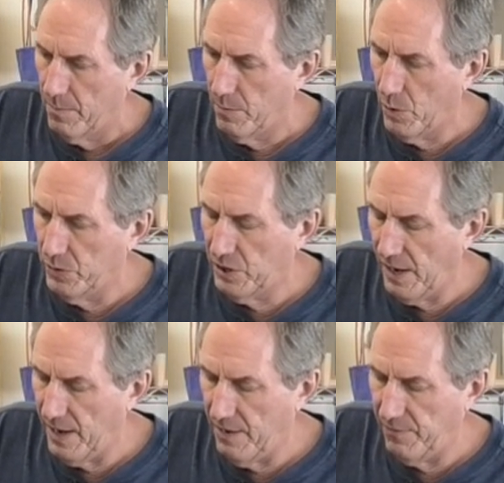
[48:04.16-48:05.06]
Most
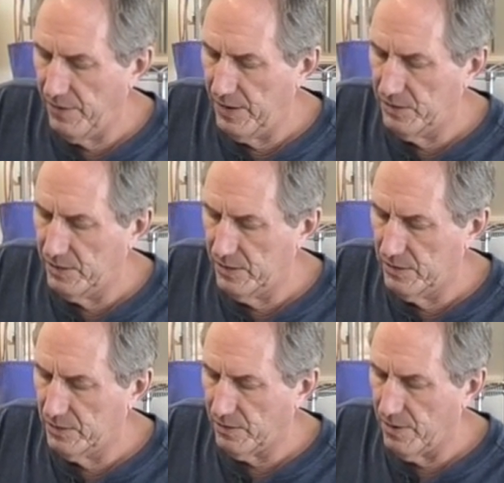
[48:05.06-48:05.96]
hand
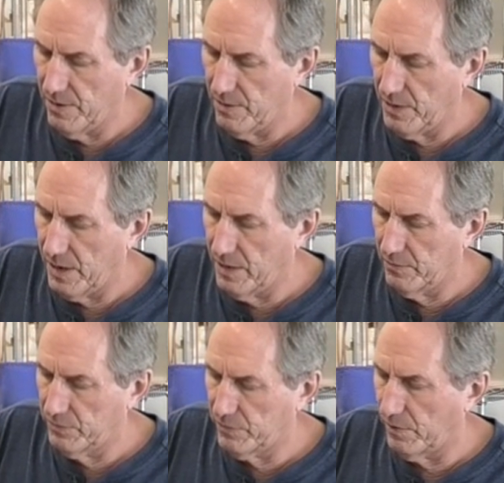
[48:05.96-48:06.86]
finishes are kind of
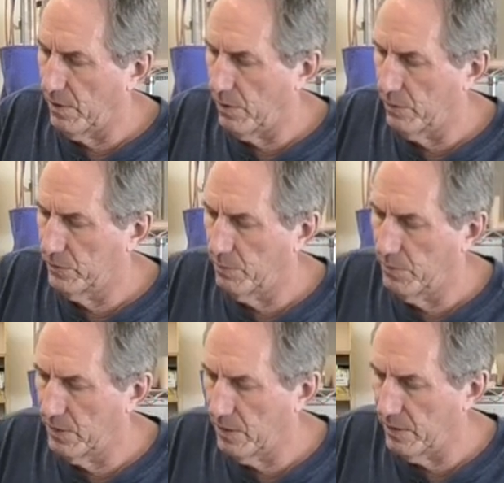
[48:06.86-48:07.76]
slow to
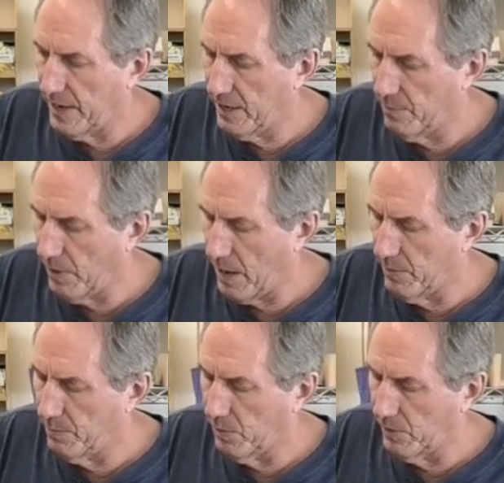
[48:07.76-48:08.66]
build. I could
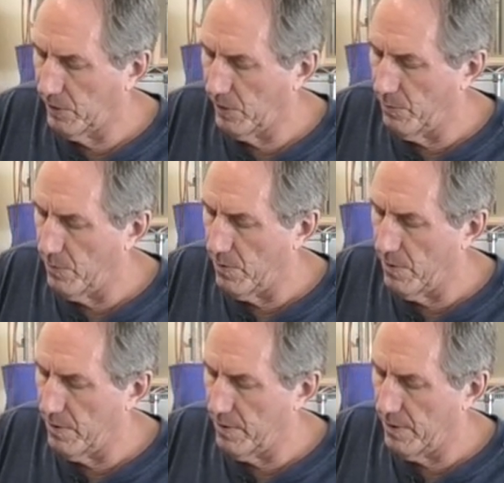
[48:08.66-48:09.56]
probably put a little
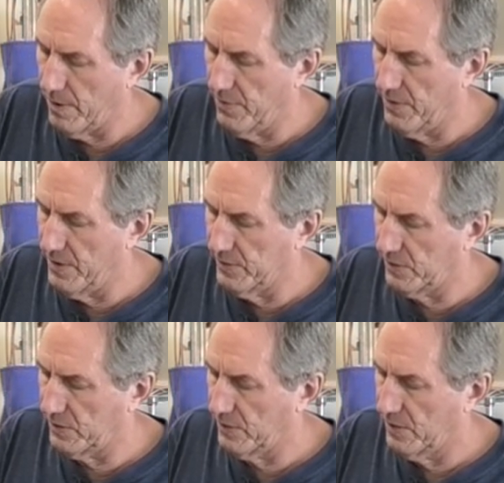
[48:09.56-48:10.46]
more on
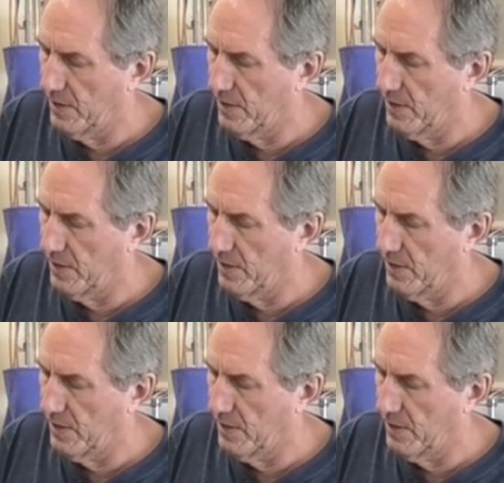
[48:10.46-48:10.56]
this,